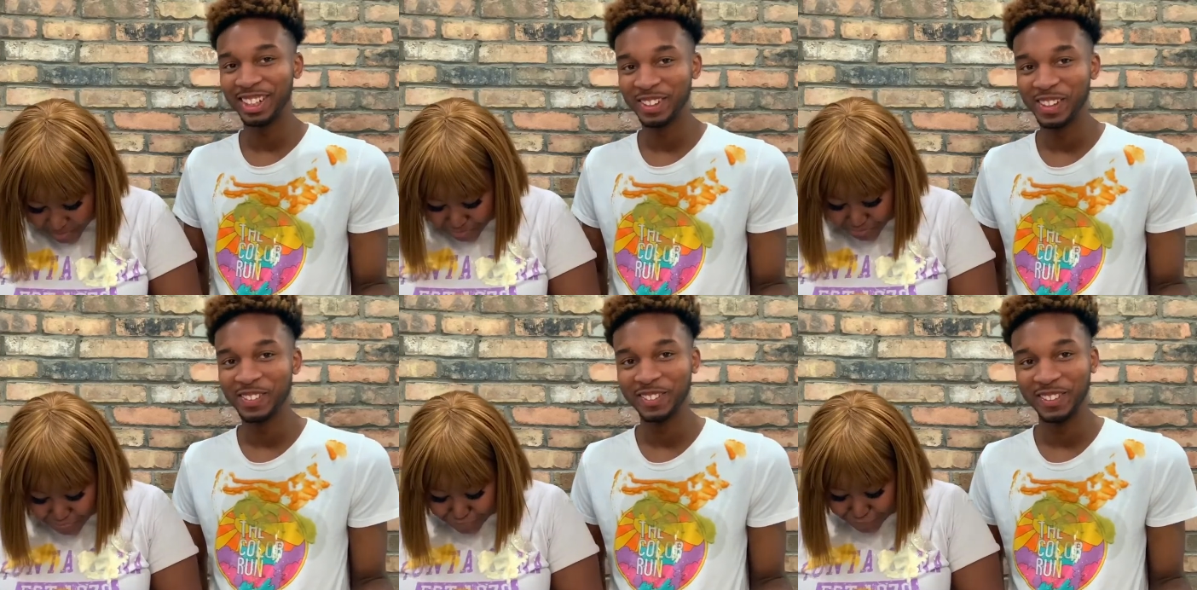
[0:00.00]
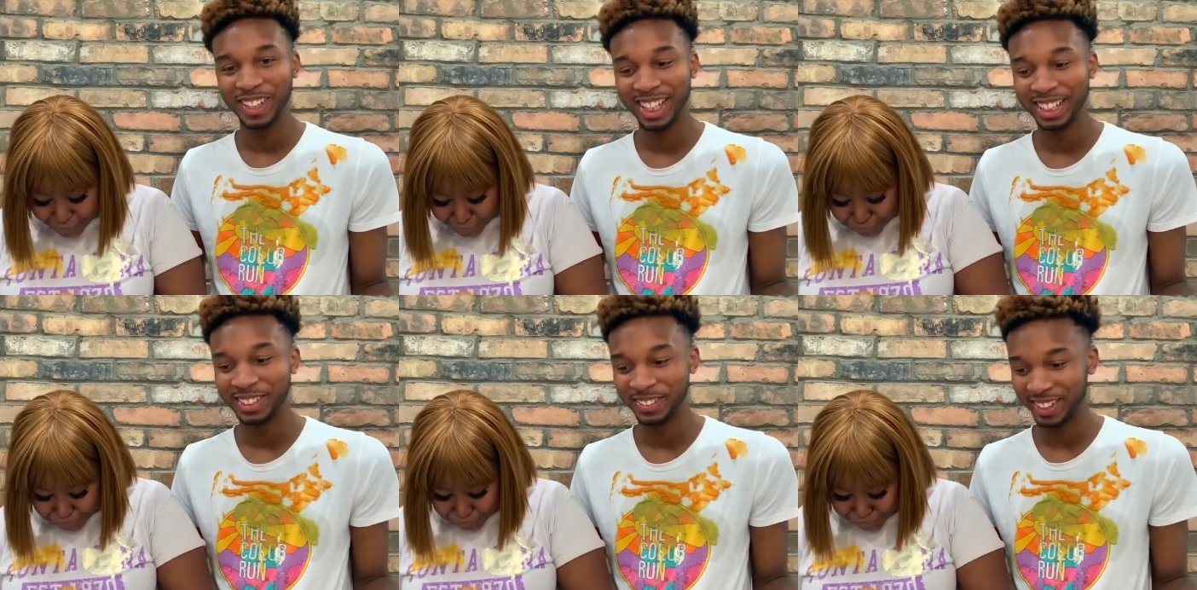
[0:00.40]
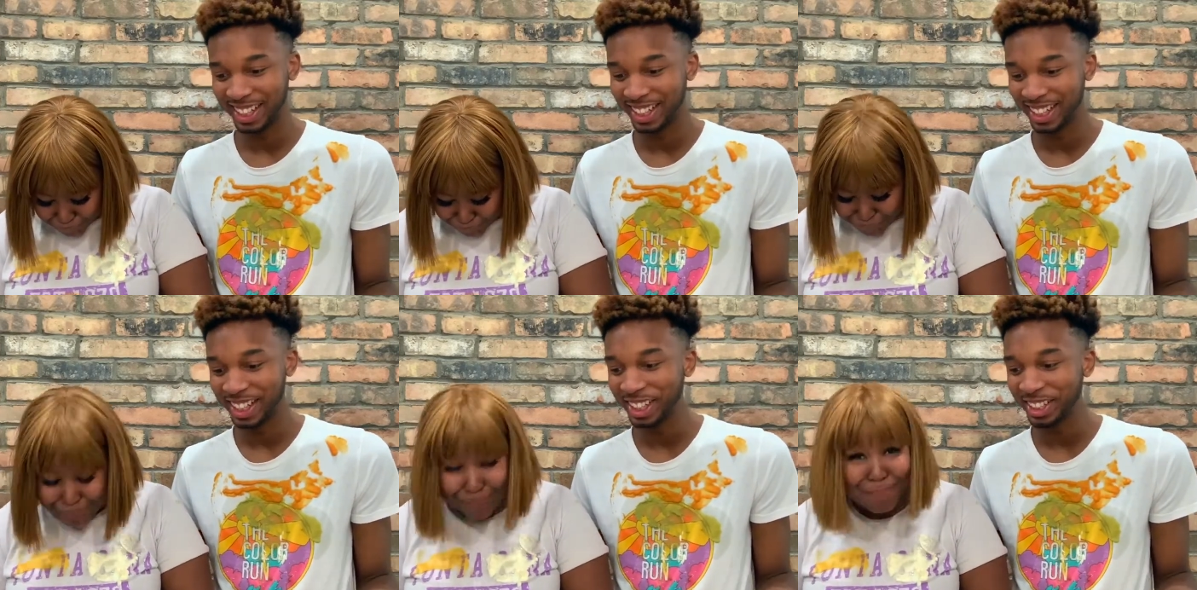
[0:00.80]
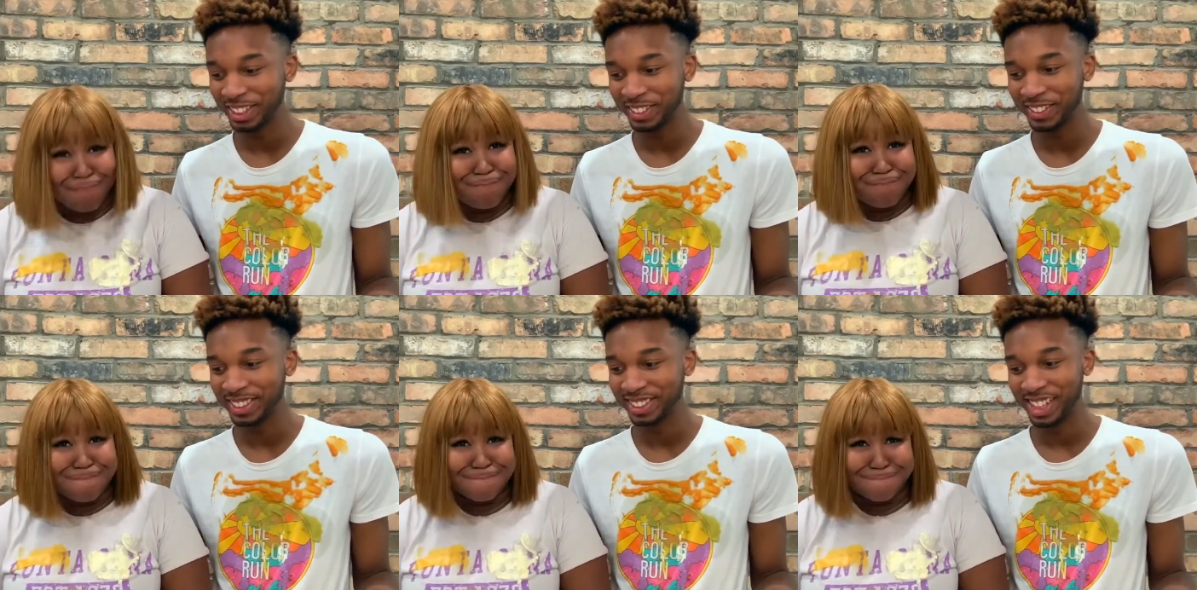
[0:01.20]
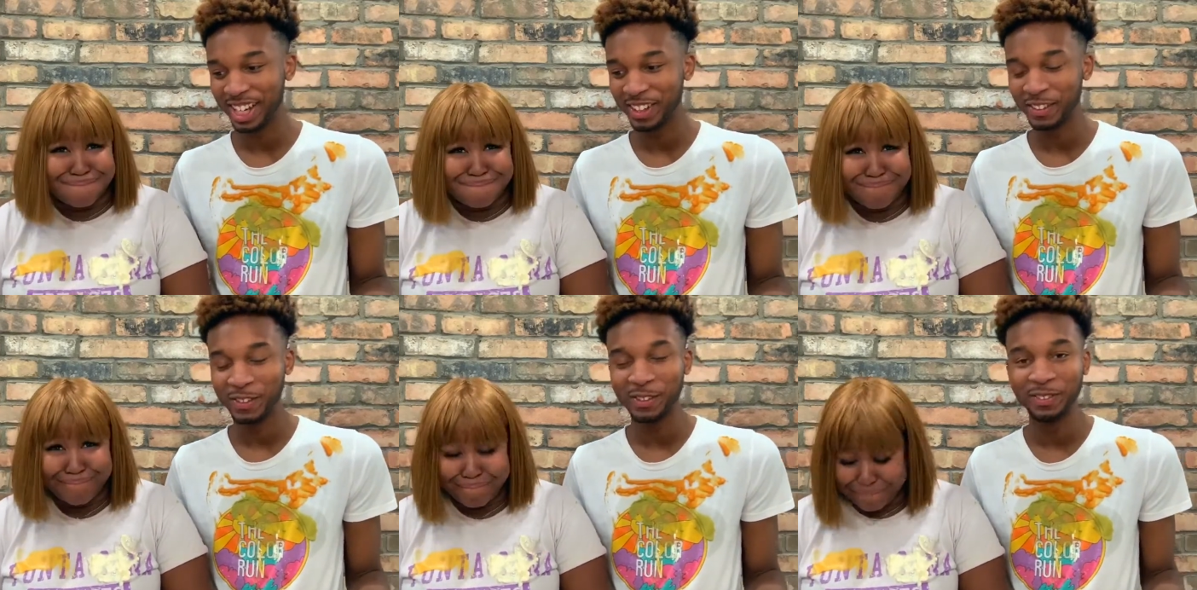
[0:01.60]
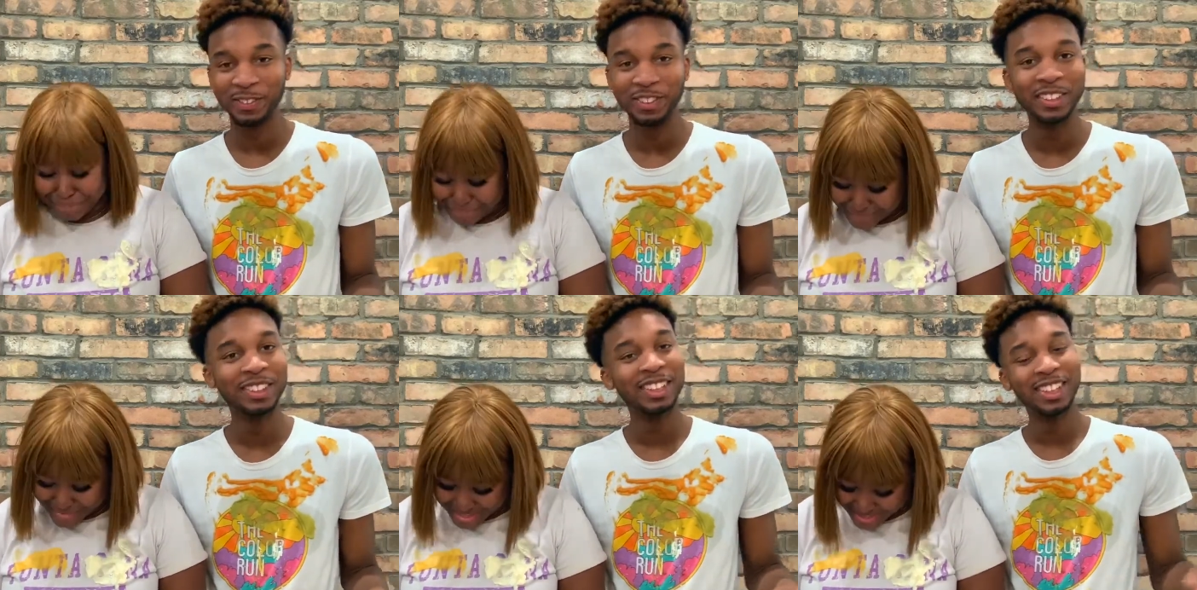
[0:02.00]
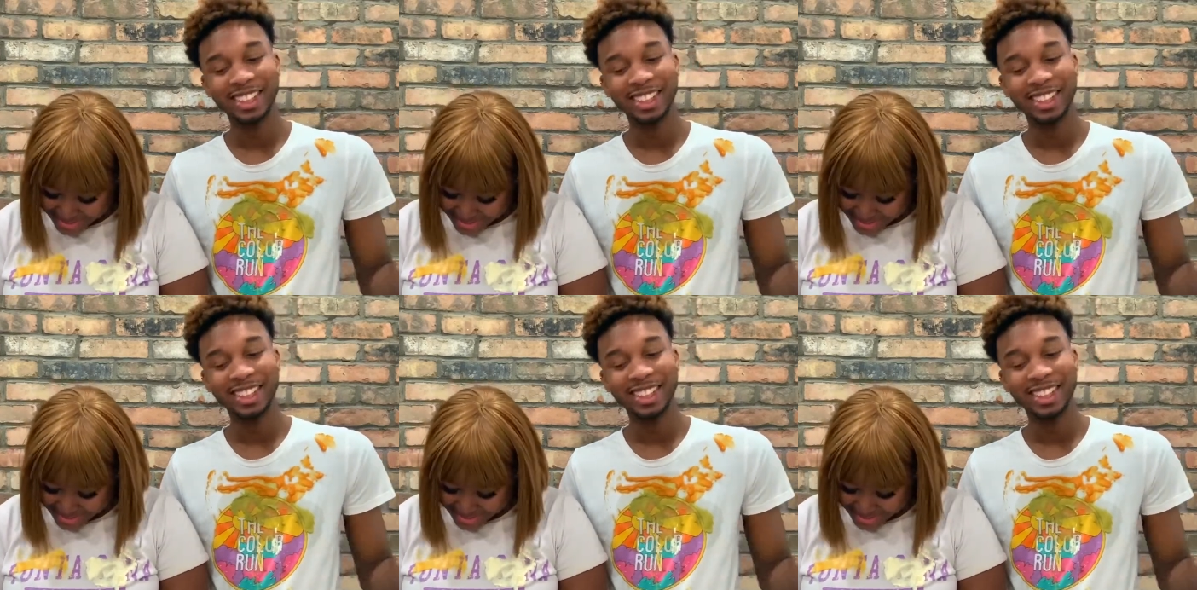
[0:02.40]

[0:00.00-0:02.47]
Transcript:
Speaker 1: normal. That's why. The other two is not normal